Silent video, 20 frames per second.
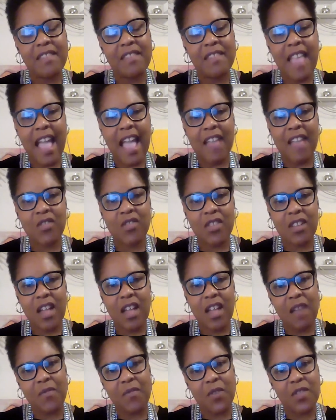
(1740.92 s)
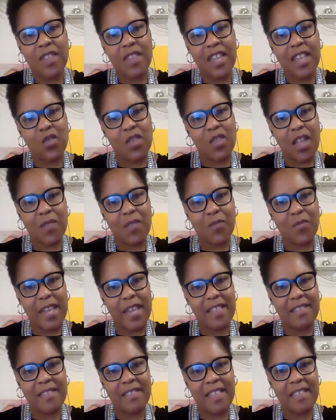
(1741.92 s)
national conversation on
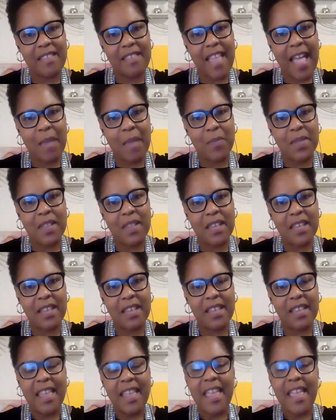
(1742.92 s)
race that's happening.